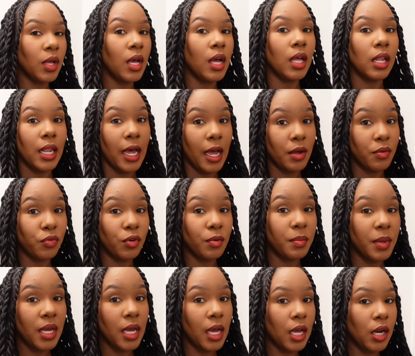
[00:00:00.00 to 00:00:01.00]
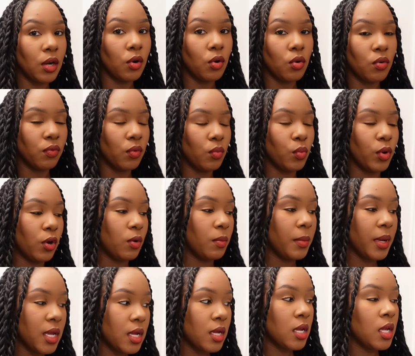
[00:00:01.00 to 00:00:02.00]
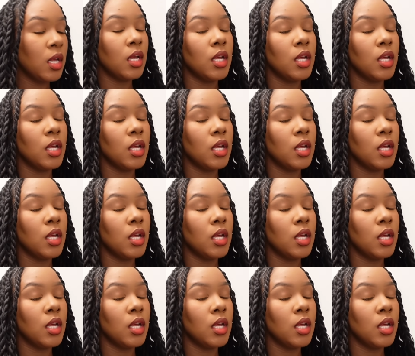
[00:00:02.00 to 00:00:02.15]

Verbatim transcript: a lot for me kind of overwhelming